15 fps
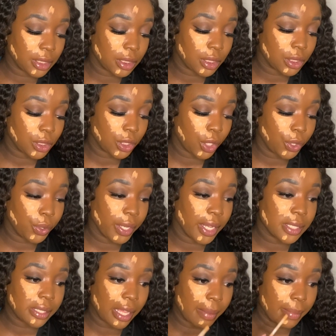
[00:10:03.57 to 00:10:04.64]
just to show you
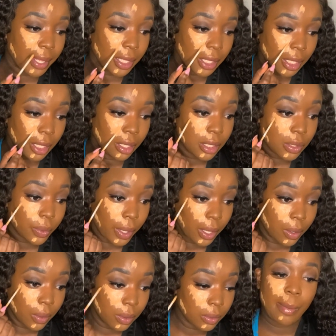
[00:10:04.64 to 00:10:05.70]
guys that method as
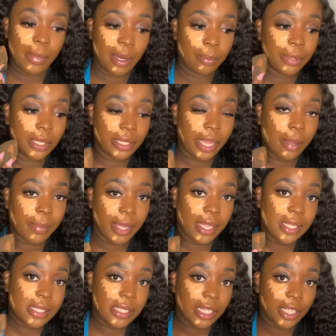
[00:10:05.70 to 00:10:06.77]
well. I'm gonna blend out my
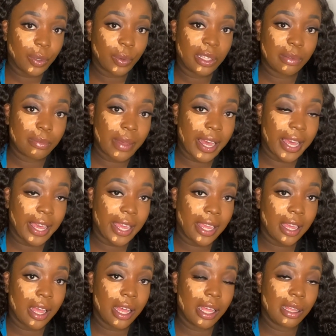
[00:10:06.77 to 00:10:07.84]
concealer with
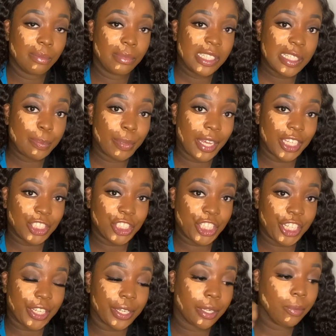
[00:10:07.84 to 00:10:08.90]
my sponge
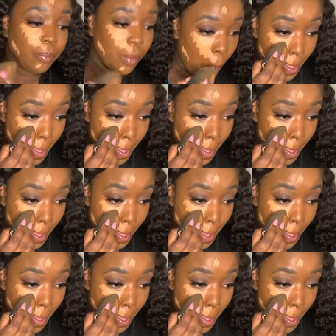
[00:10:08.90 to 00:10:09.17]
here.